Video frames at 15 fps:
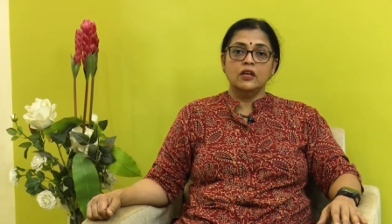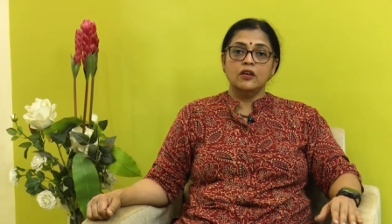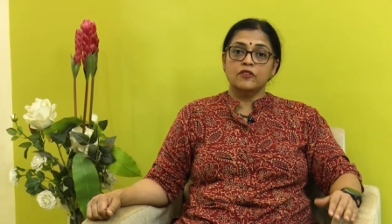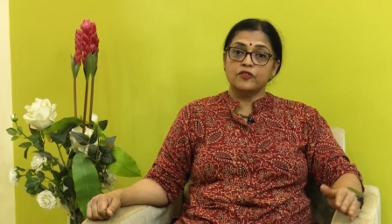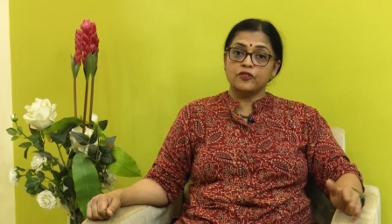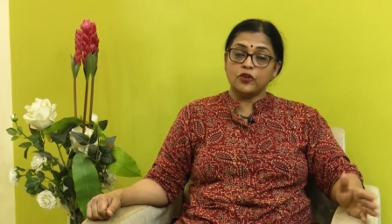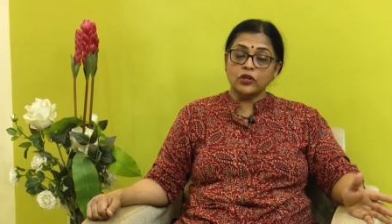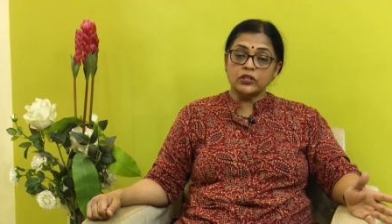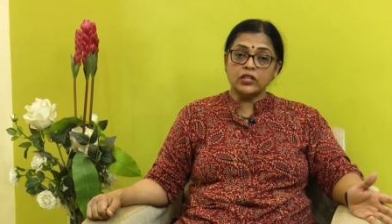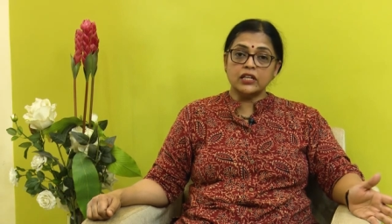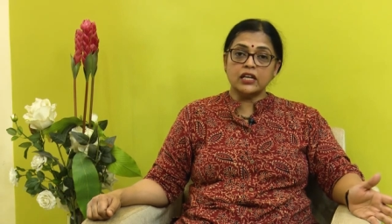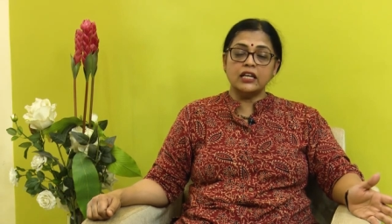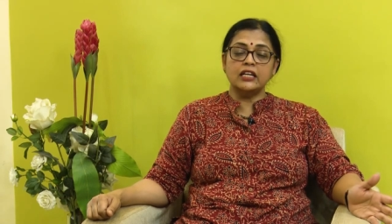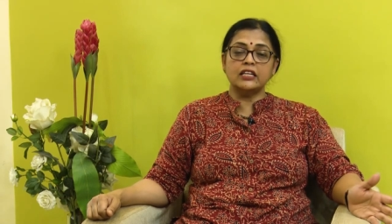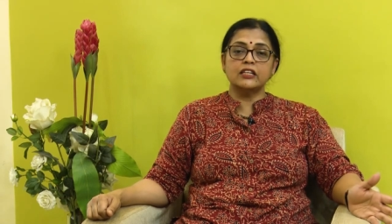For the
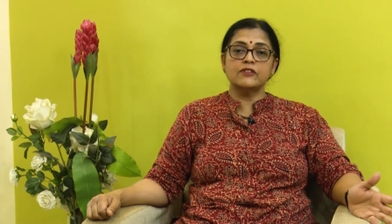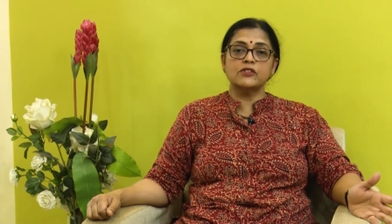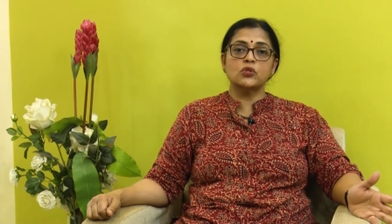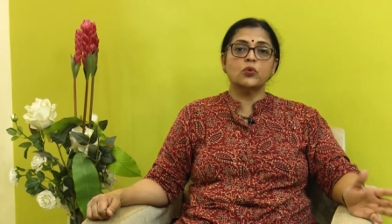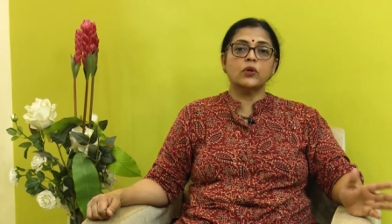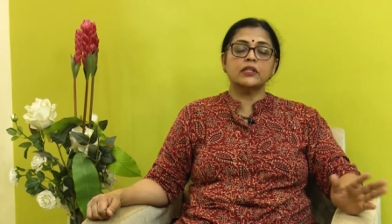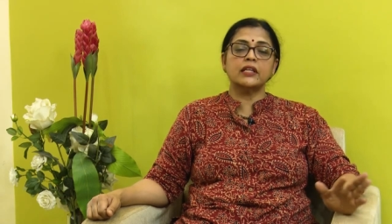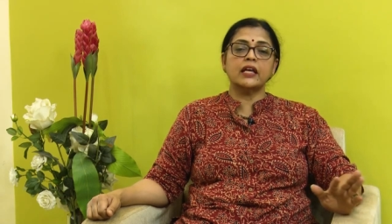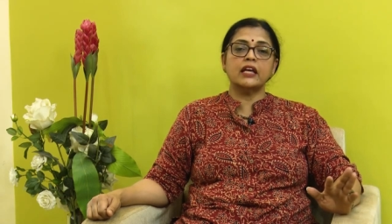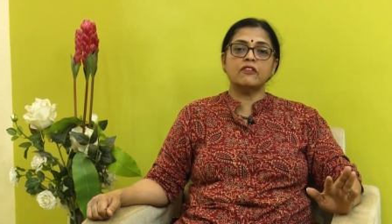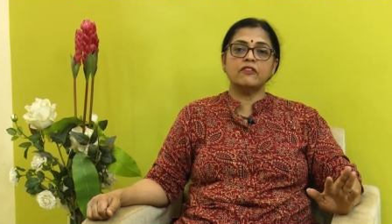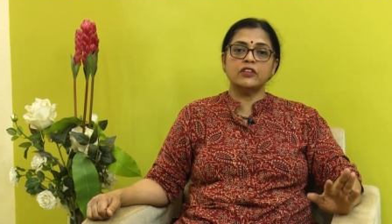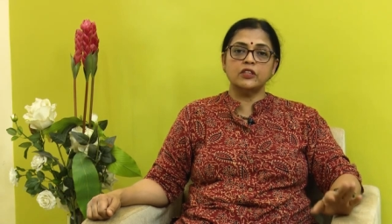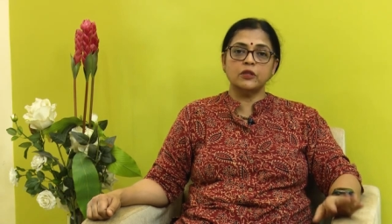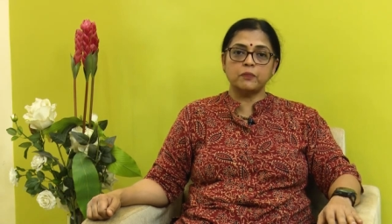relatives who are there
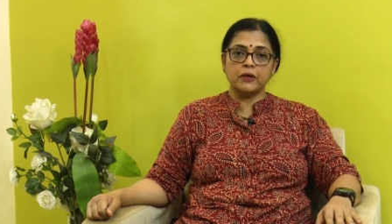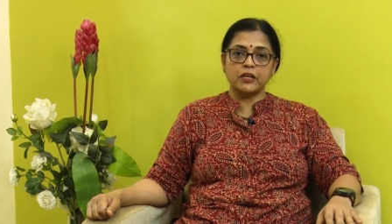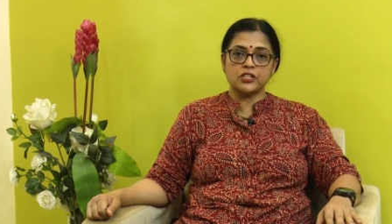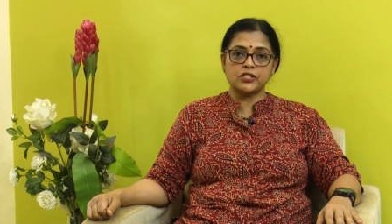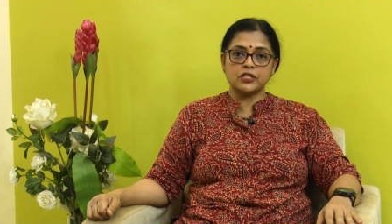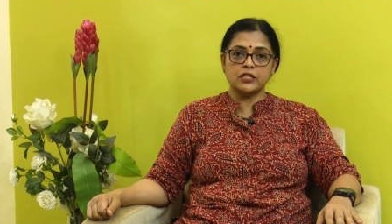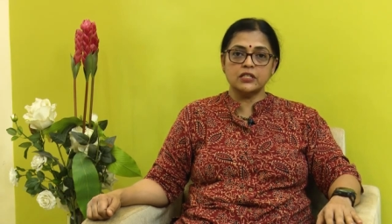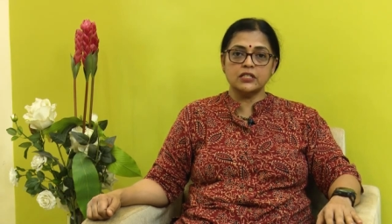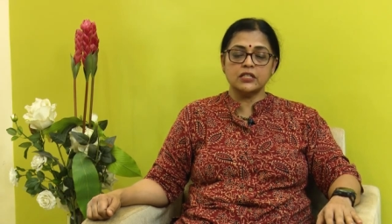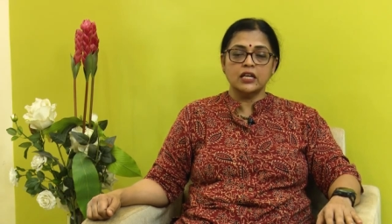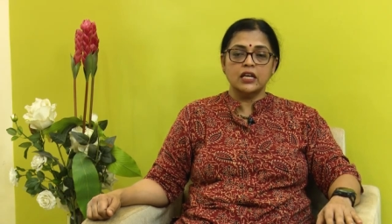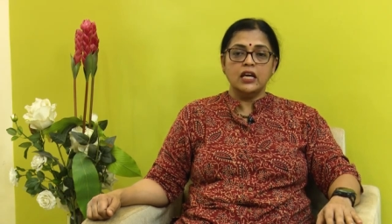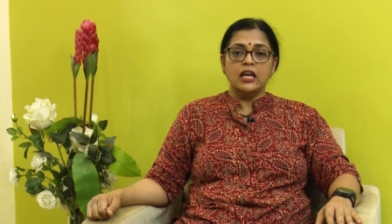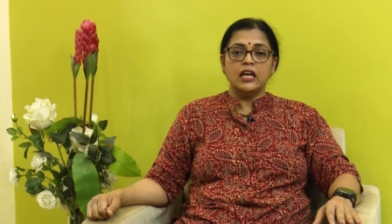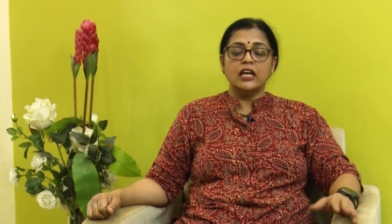with the patient,
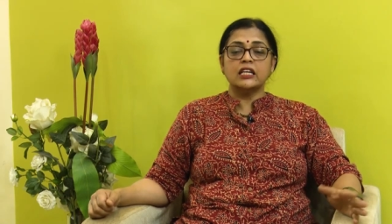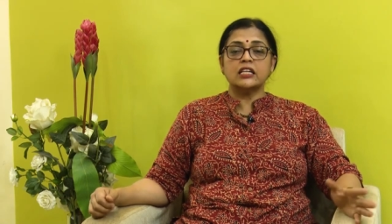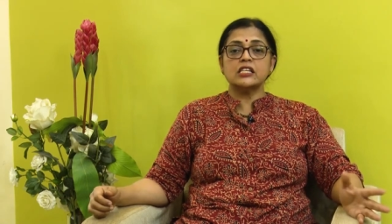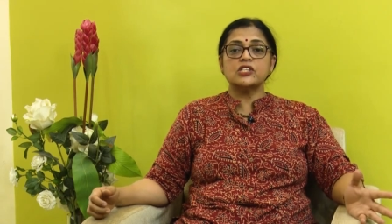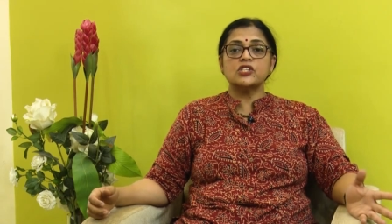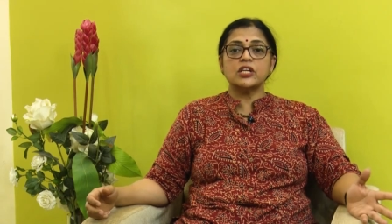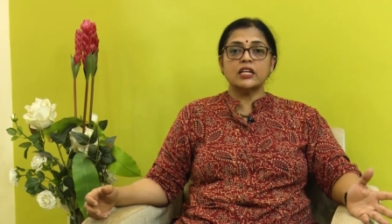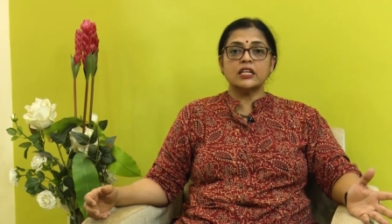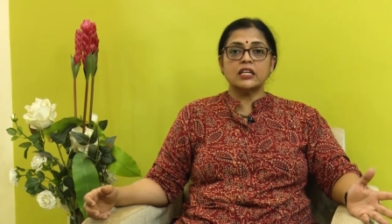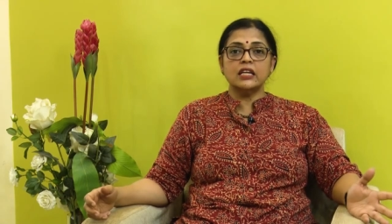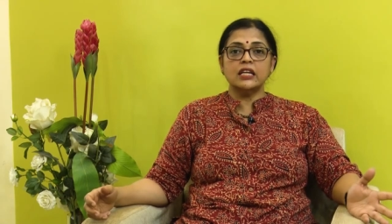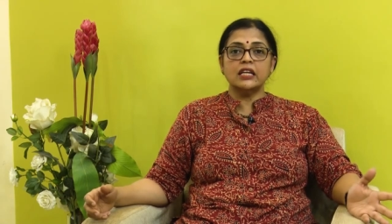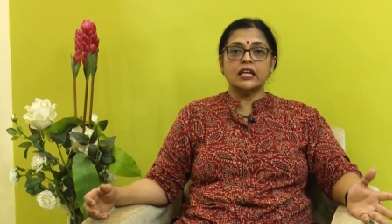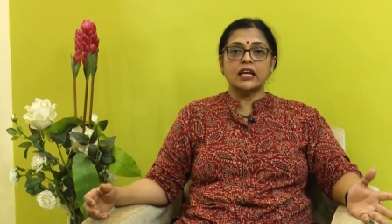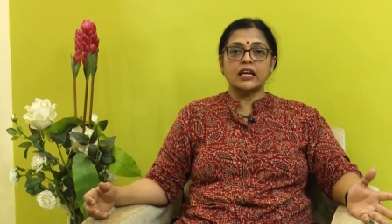it is
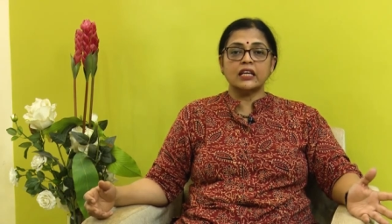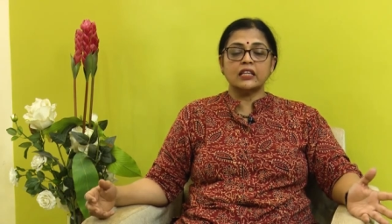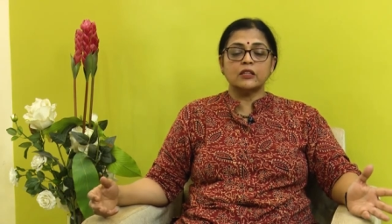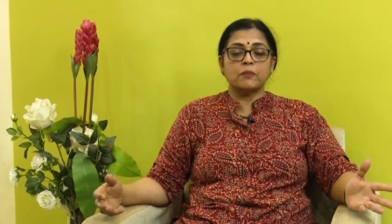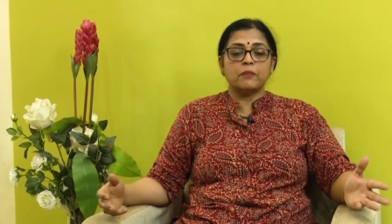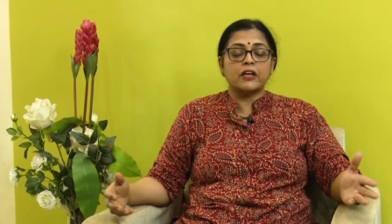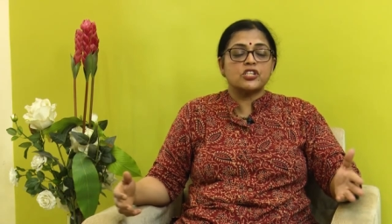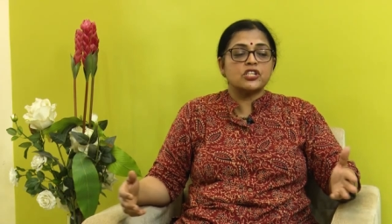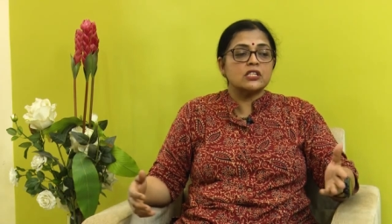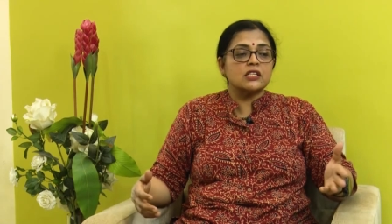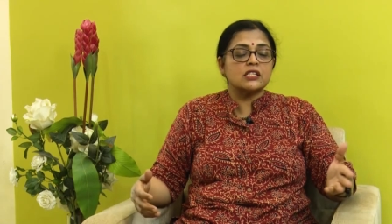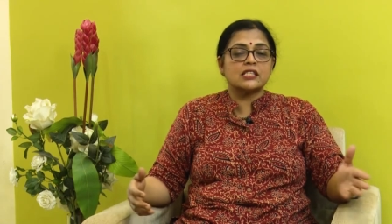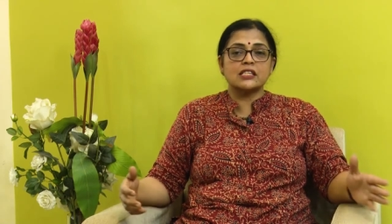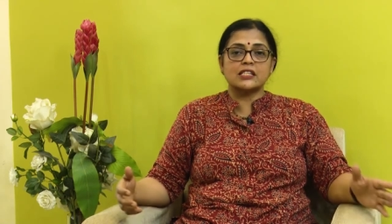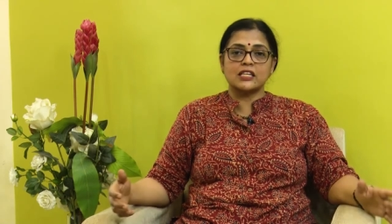generally like the patient is
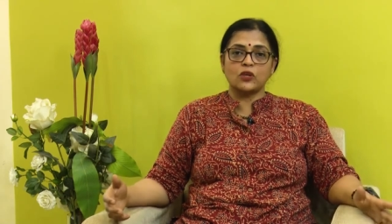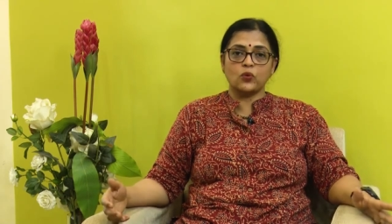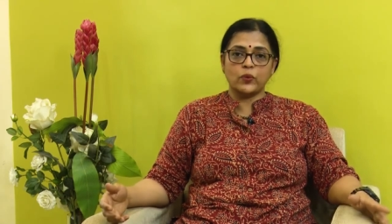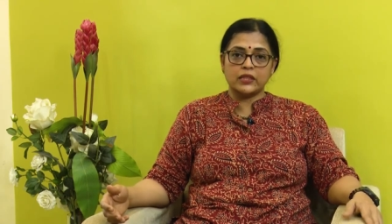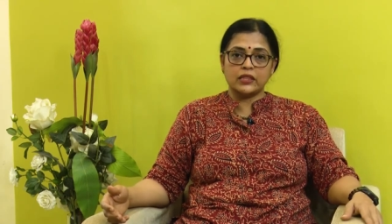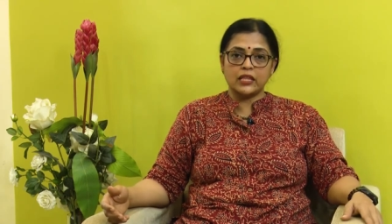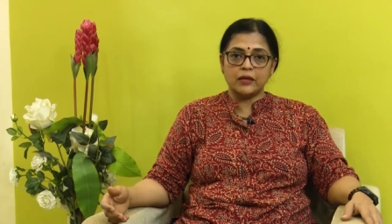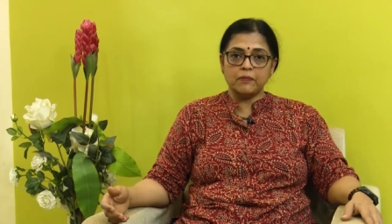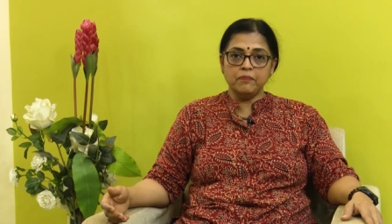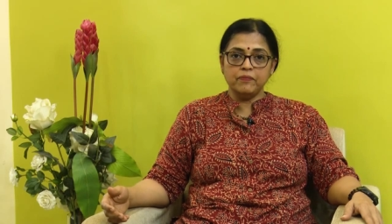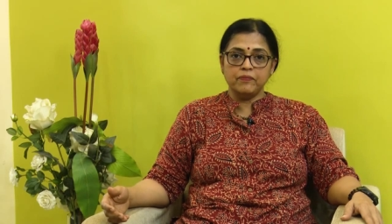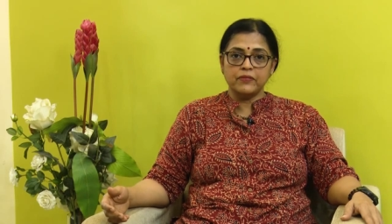sitting with them,